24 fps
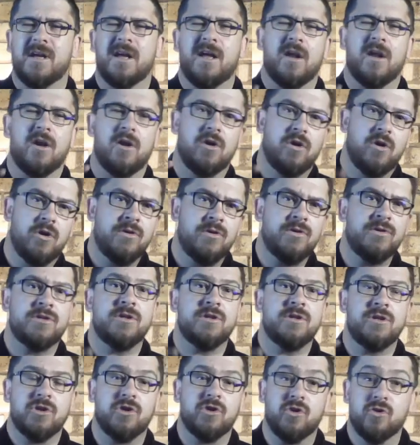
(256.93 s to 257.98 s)
So
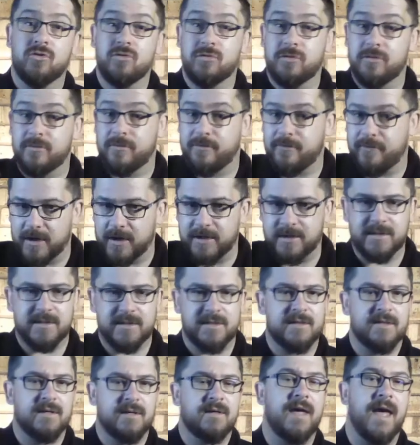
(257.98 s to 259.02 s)
learn to use
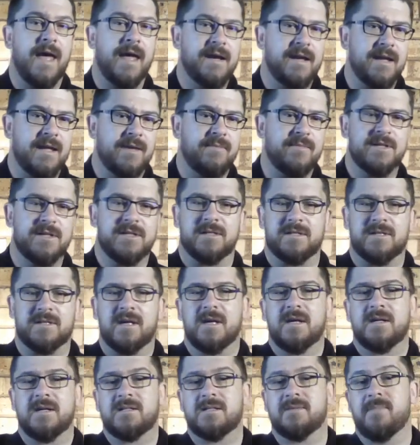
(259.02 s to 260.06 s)
fonts and
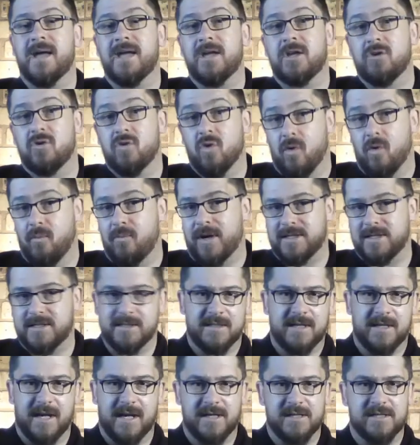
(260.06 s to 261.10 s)
images to make
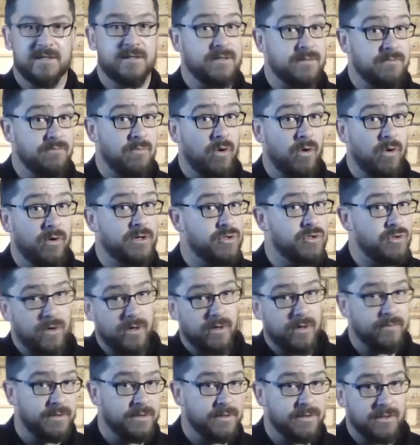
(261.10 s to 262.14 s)
your presentations
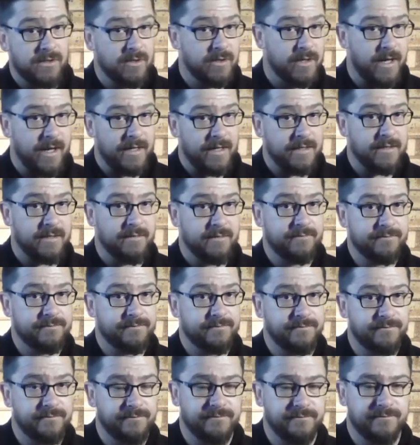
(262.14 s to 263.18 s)
more enjoyable to look
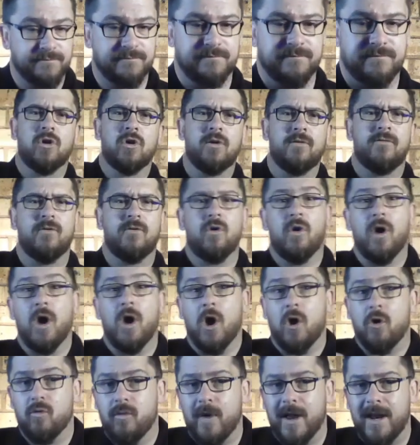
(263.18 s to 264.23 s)
at. Look
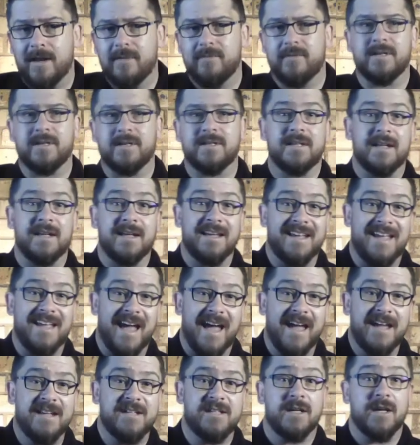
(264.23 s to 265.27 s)
for relevant
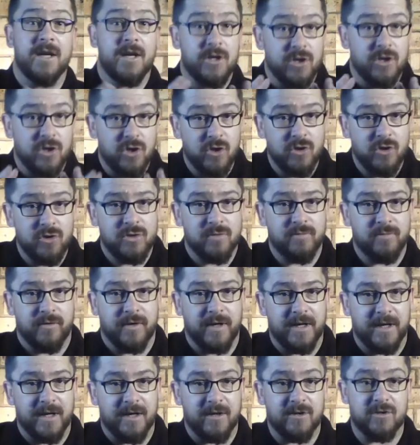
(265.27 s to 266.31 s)
and engaging
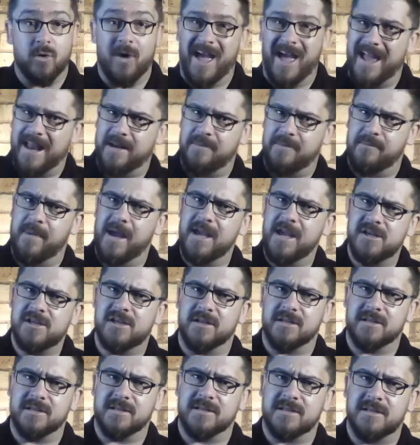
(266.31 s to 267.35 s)
YouTube videos or
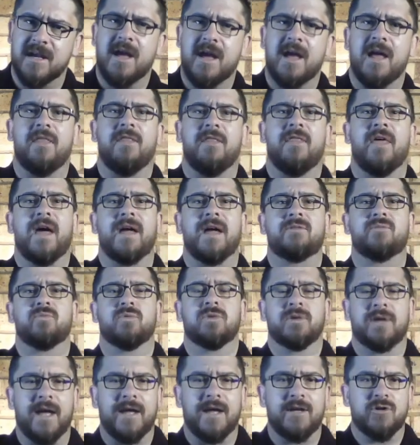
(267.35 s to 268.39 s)
animations
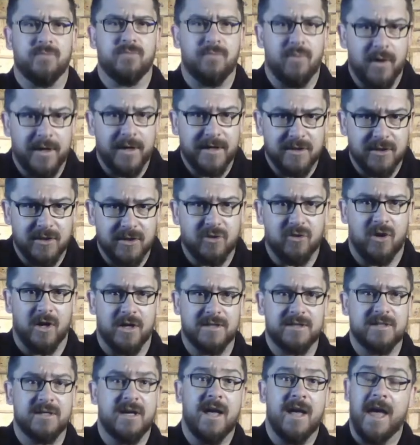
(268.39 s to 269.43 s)
that will get your point
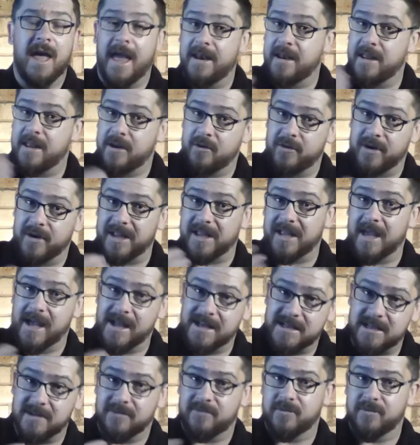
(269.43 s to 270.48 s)
across and that are
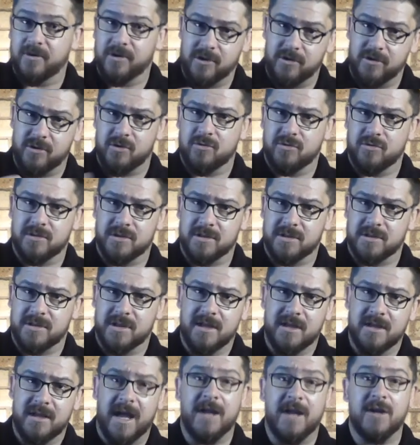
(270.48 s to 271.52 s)
engaging for your
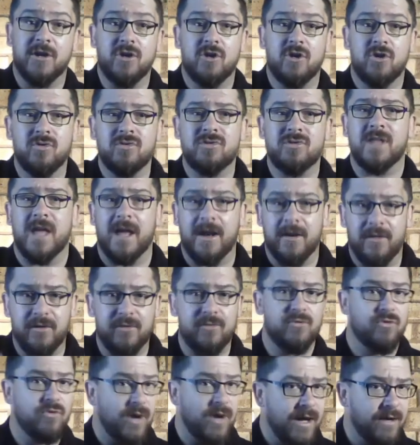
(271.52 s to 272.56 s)
users, and use
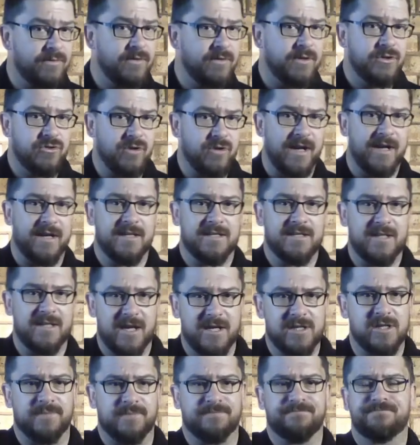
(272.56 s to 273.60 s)
that throughout the
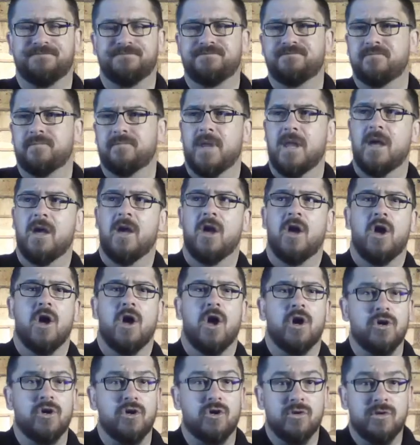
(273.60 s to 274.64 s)
training session.
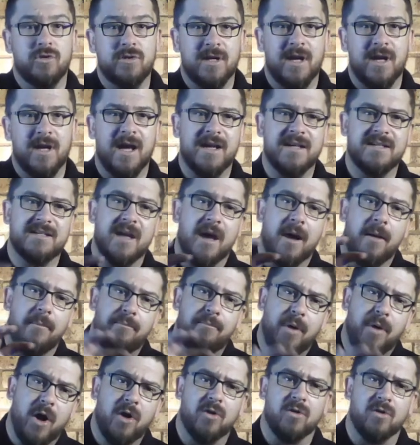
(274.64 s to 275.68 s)

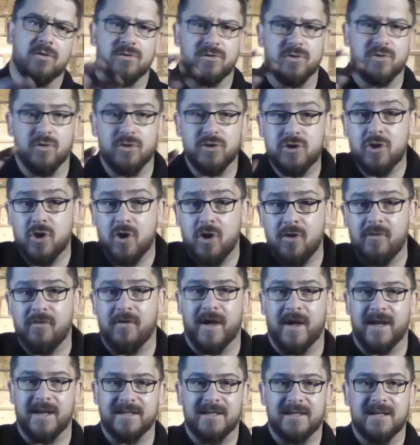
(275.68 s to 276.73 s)
Utilize polls or
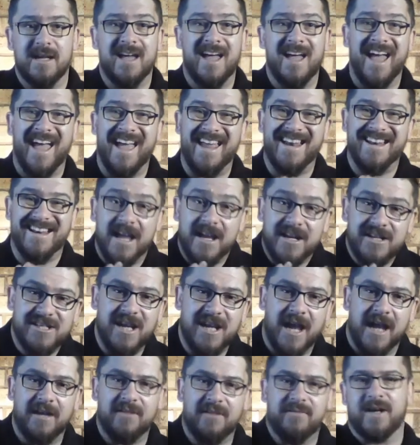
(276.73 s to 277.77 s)
surveys
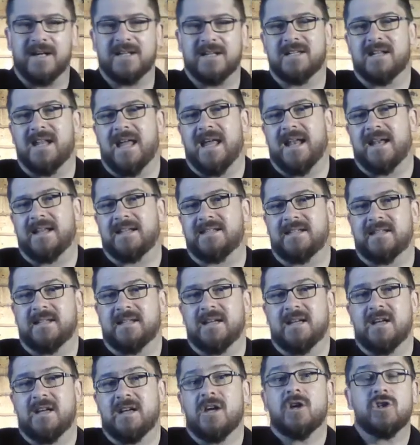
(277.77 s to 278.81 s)
and chat
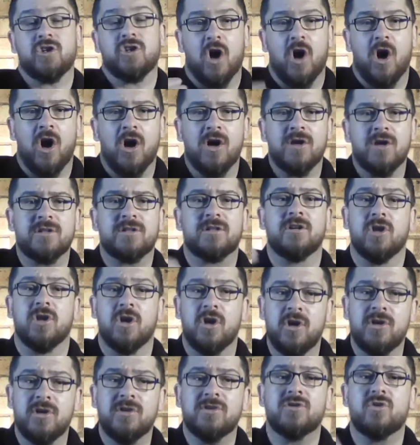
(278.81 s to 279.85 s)
functionality to
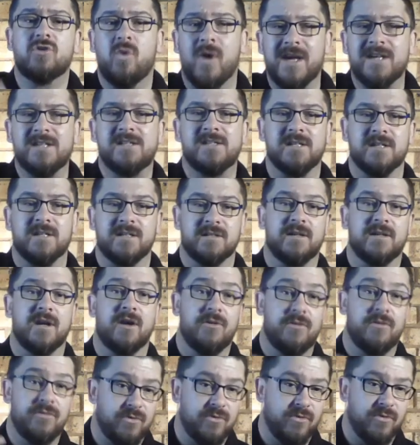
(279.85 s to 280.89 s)
ask learners
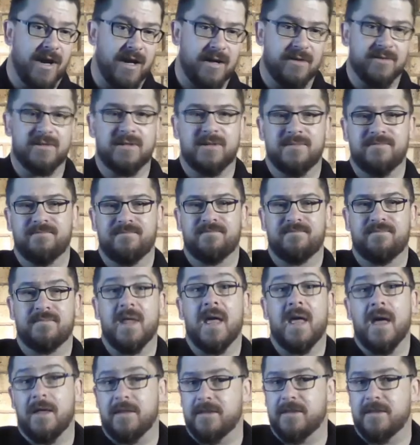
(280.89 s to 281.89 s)
questions throughout.